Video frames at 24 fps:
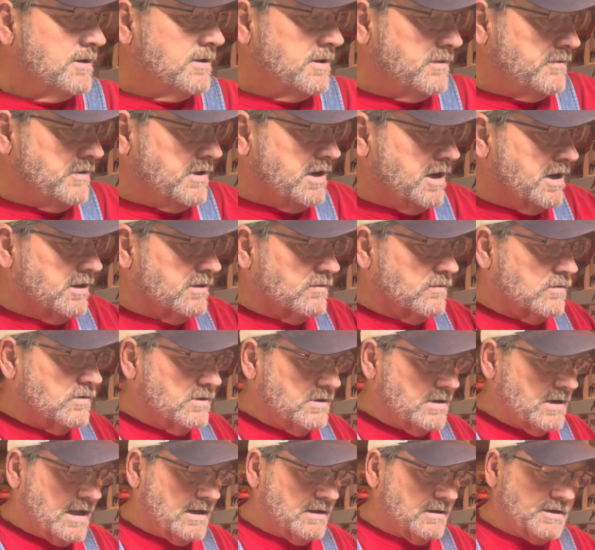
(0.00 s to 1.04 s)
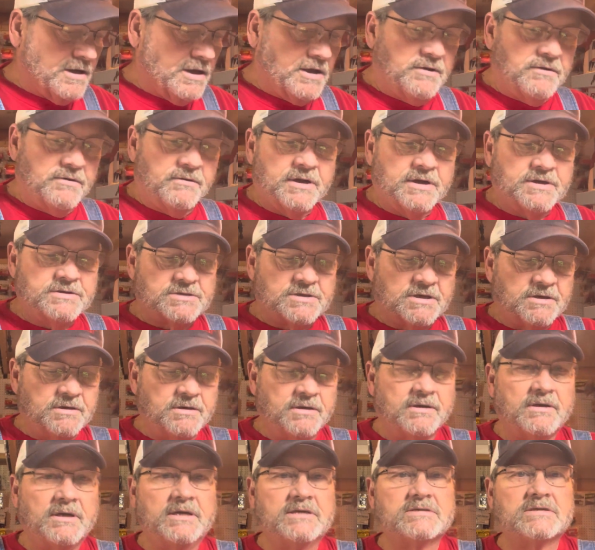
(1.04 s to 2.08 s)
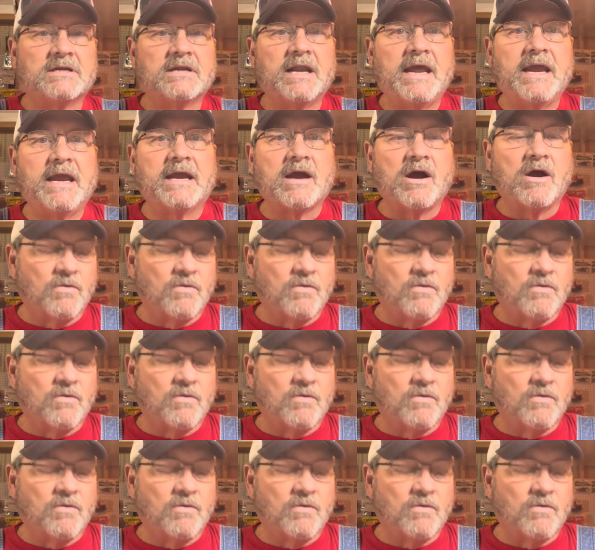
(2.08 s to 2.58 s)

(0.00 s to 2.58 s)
The other one I'll do is a Nico